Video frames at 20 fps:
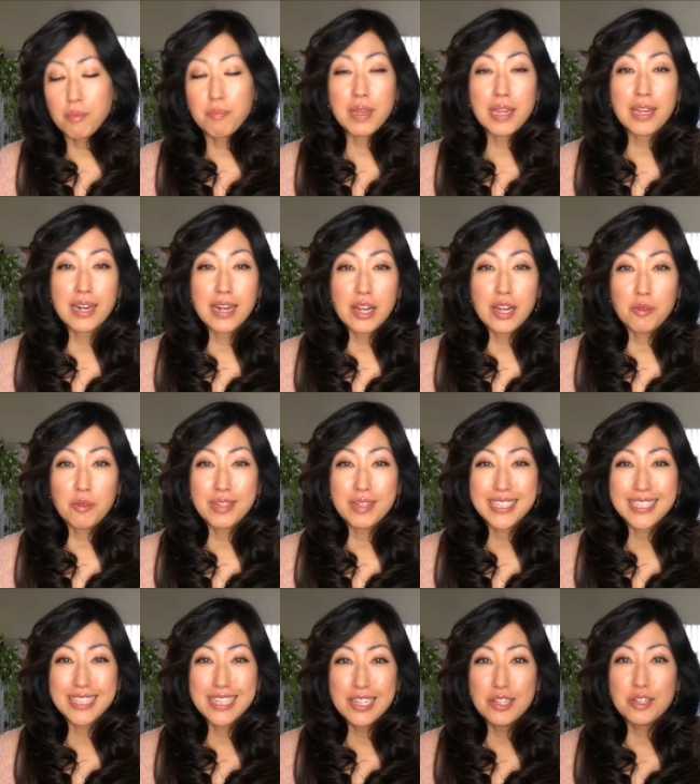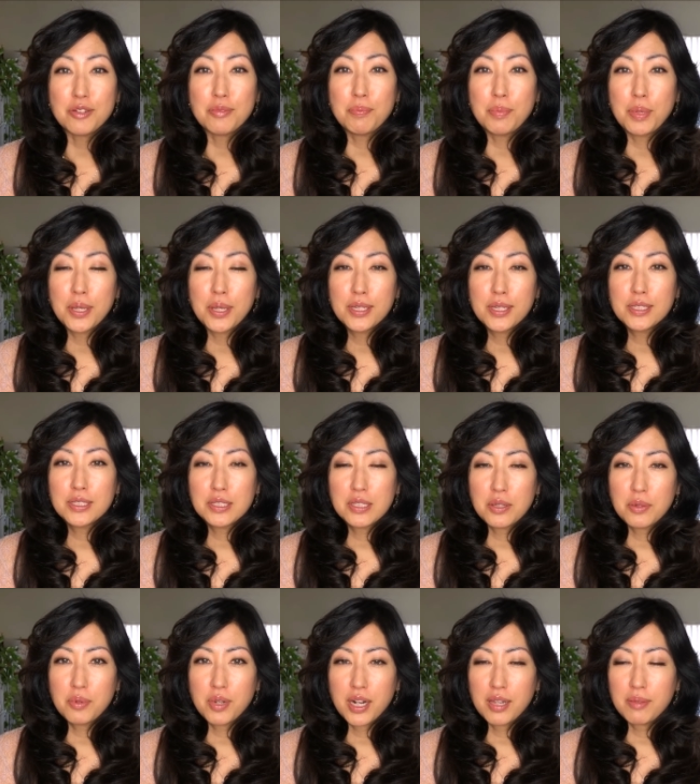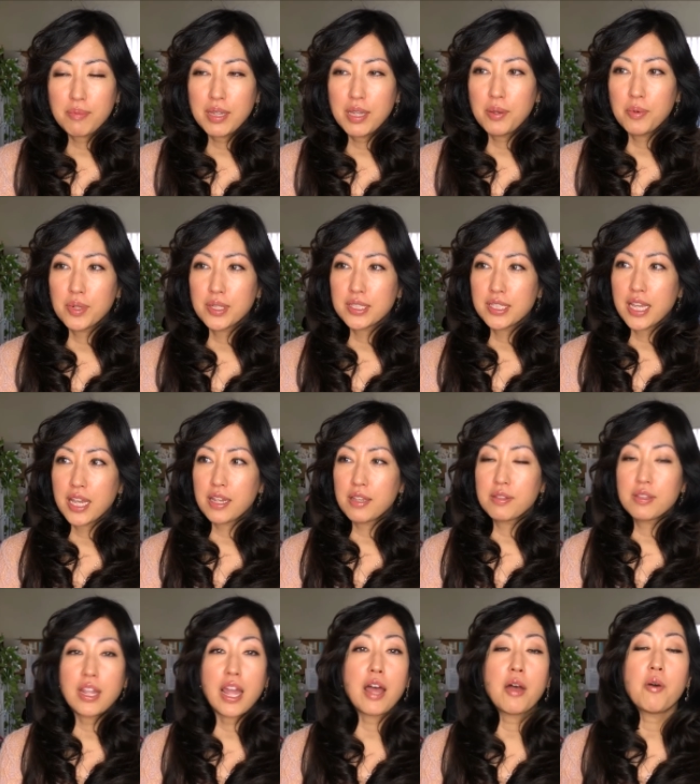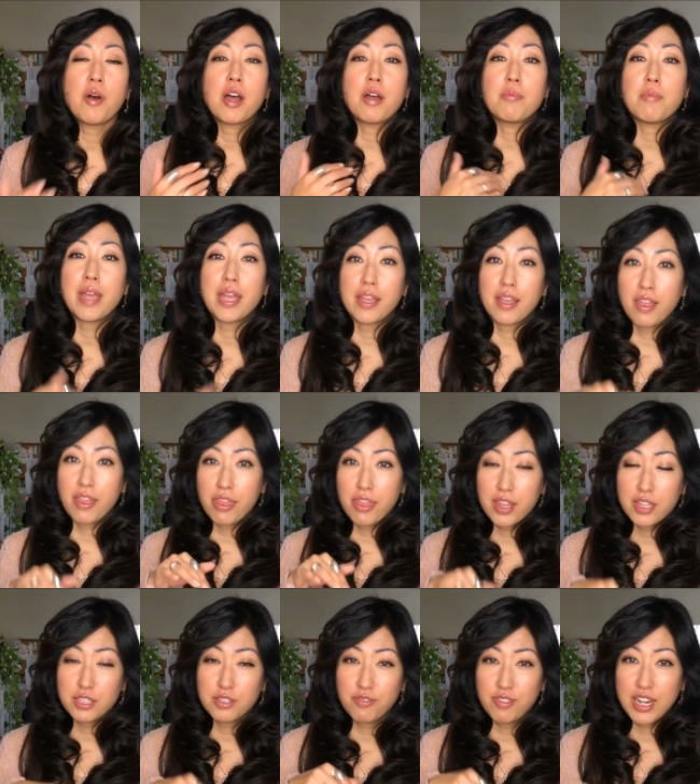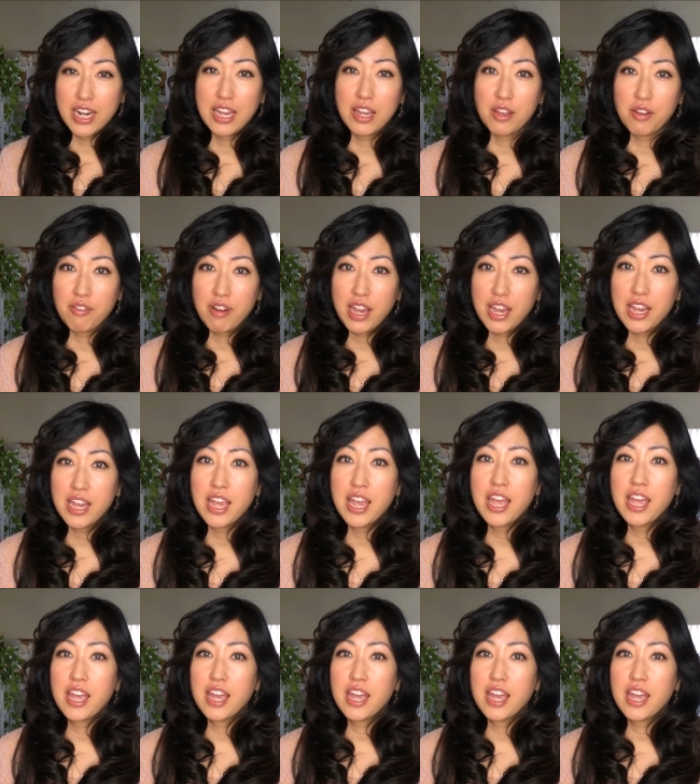beginning of this loop. So what I mean was, like, now I'm making this video, right?